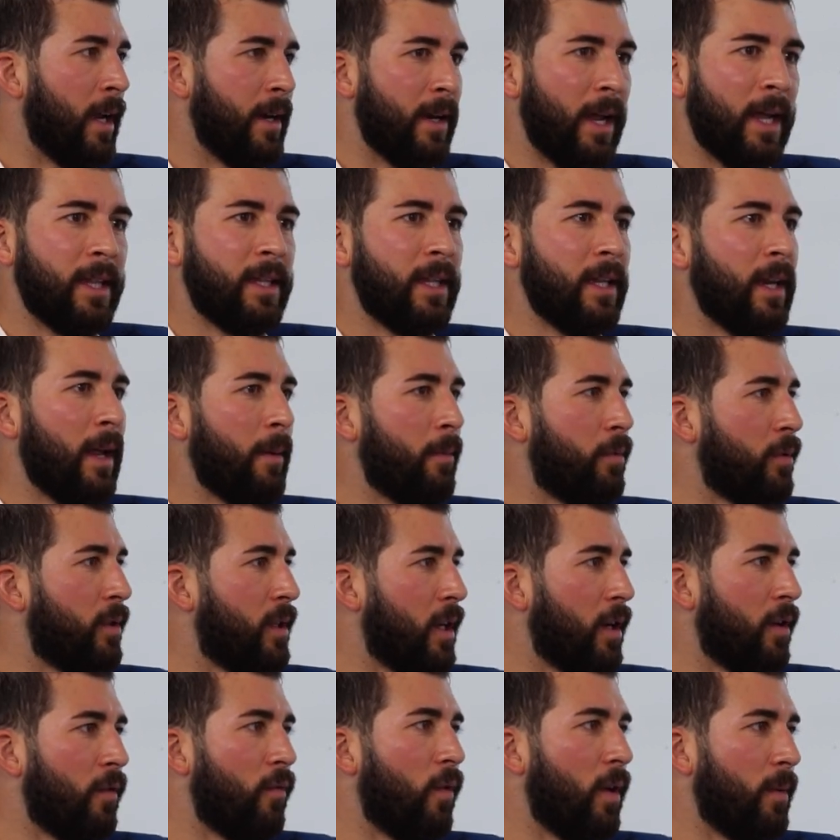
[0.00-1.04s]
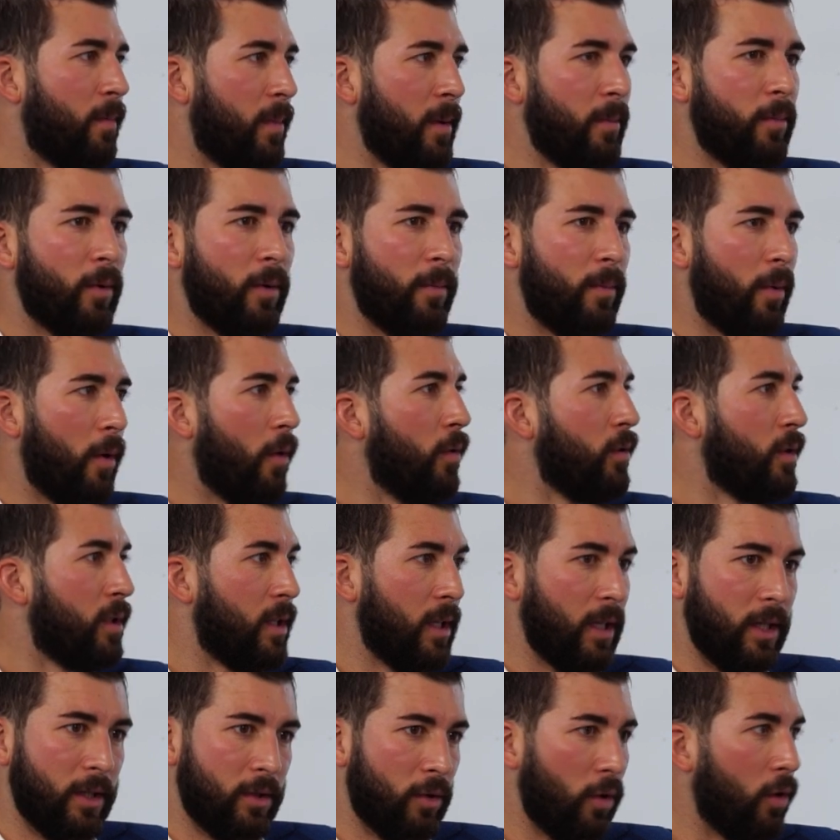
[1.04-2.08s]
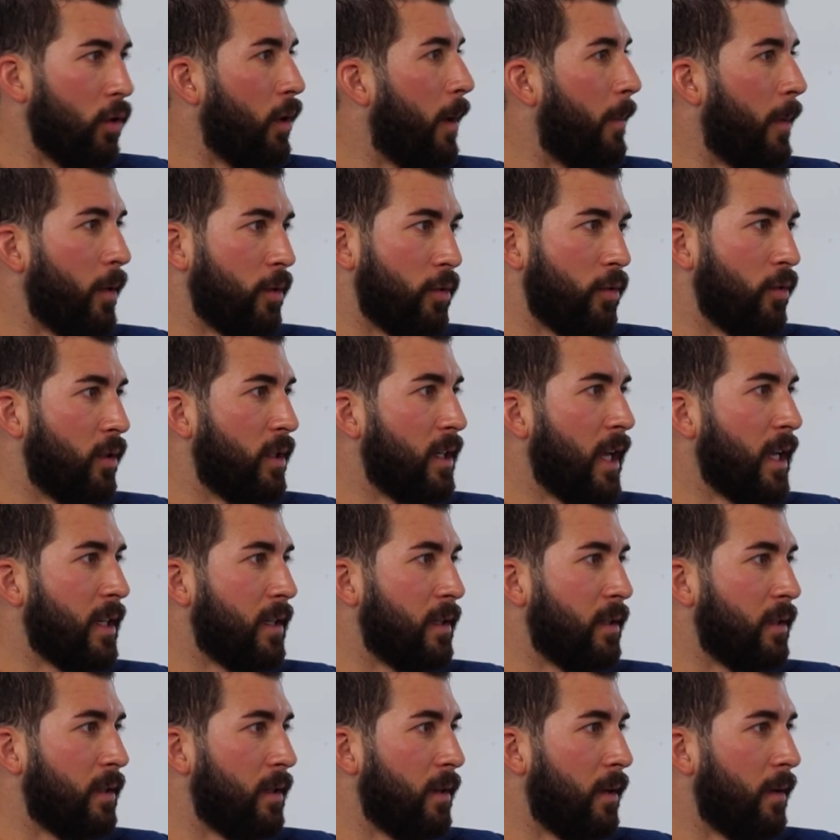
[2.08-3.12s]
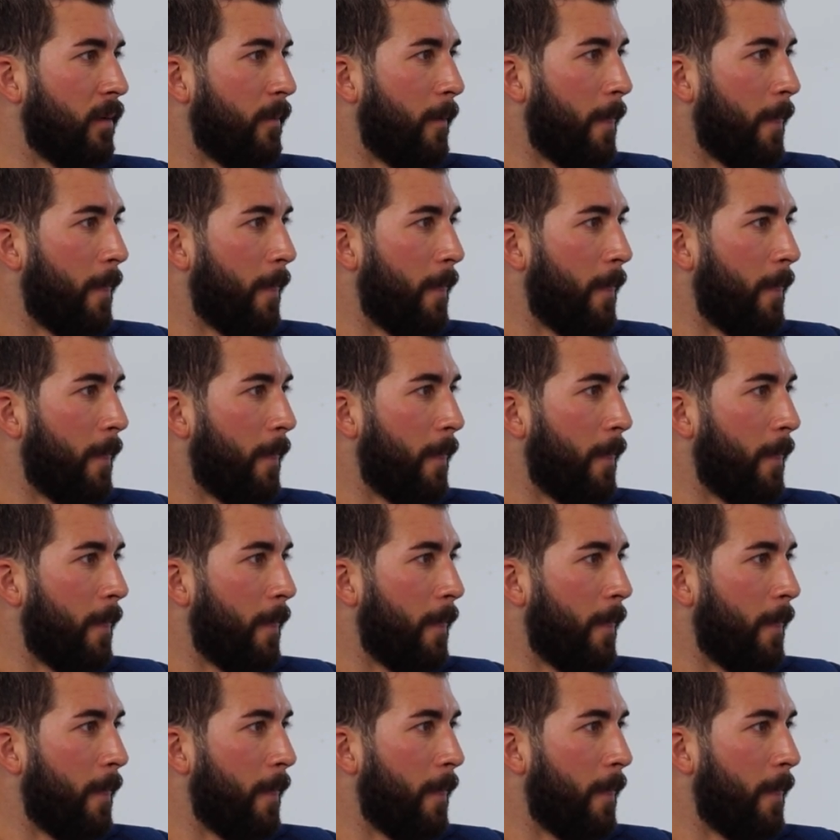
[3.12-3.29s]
99% of what people post is all about successes.